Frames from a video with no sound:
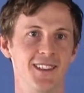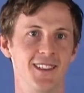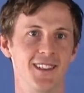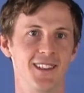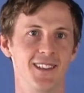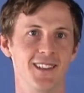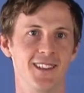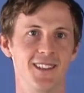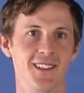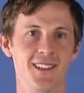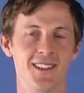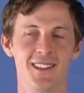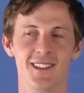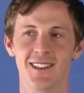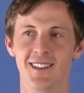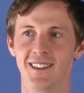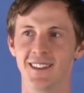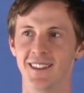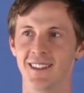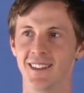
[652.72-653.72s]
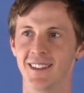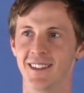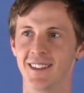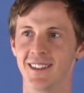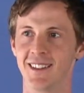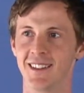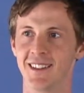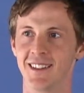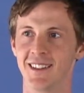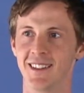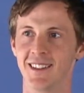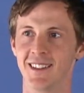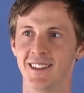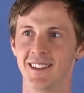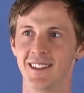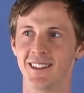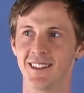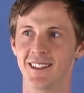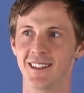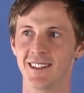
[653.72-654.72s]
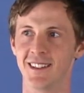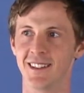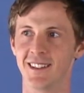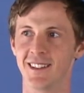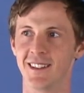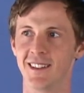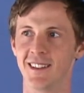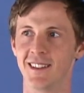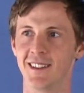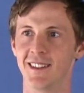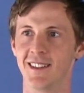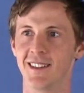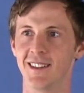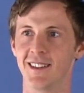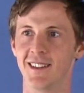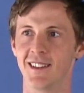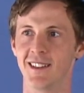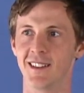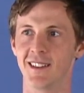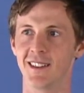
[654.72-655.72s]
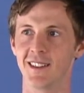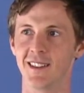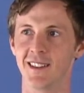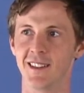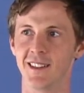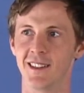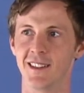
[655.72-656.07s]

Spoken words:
Nobody speaks.